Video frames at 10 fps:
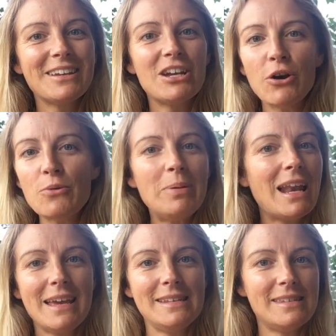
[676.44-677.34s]
Go
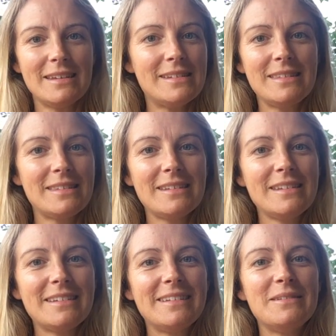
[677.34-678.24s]
places.
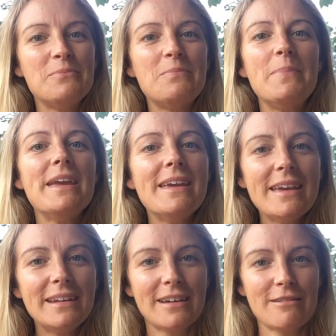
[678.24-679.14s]

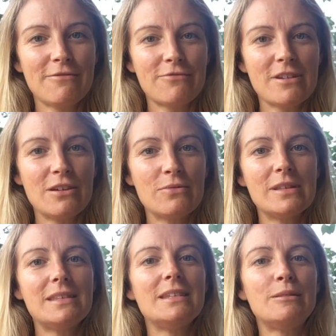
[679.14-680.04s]
Be in other
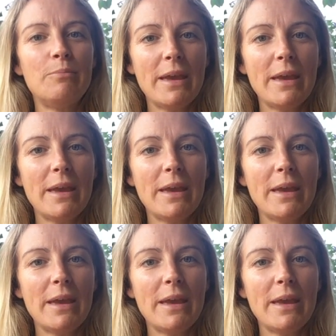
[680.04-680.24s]
frequencies,